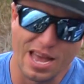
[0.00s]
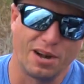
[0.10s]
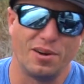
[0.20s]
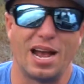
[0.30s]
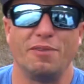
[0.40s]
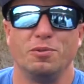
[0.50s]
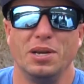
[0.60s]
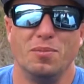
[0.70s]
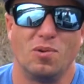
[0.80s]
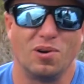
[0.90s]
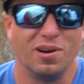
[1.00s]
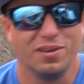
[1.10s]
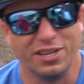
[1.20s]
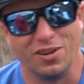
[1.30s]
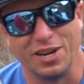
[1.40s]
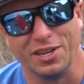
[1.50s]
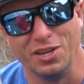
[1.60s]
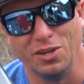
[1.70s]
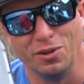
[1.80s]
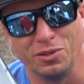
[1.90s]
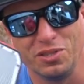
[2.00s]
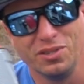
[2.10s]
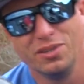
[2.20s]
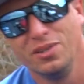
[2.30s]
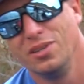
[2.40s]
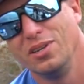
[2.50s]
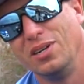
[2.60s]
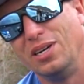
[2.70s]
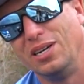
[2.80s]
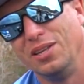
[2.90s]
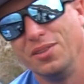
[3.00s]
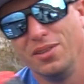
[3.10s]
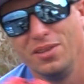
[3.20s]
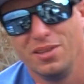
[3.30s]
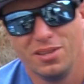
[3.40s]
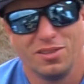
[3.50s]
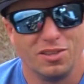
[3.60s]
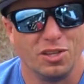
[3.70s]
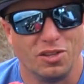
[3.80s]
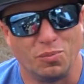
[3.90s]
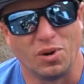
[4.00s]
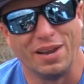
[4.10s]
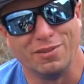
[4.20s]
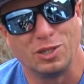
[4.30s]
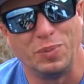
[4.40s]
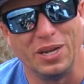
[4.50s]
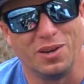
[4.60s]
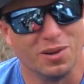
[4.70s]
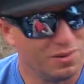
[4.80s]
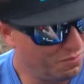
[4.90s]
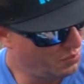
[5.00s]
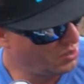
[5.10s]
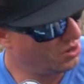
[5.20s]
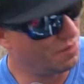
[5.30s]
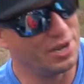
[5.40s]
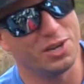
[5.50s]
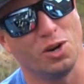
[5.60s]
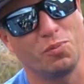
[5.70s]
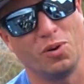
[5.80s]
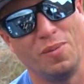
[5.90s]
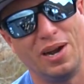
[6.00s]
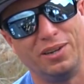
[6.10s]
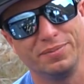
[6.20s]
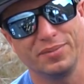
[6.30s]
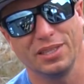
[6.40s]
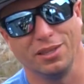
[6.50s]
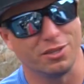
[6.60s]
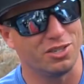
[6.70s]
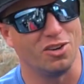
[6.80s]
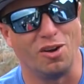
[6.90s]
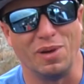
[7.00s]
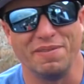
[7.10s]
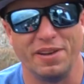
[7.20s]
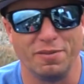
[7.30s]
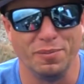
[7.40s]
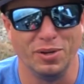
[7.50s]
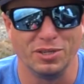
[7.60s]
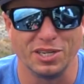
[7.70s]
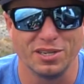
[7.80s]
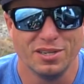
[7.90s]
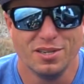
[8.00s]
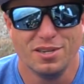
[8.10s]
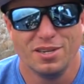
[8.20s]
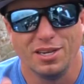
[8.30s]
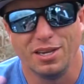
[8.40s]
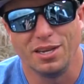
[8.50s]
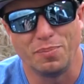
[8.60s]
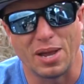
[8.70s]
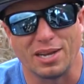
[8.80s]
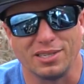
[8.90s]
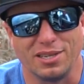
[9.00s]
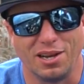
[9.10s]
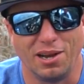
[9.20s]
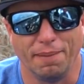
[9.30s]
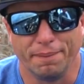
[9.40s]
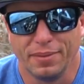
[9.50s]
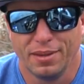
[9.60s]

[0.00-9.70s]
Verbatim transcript: I don't have to anymore. You know, I can use uh, the, the Braven speaker, put it on my GoPro mount, listen to all my favorite music, and, and pass the time.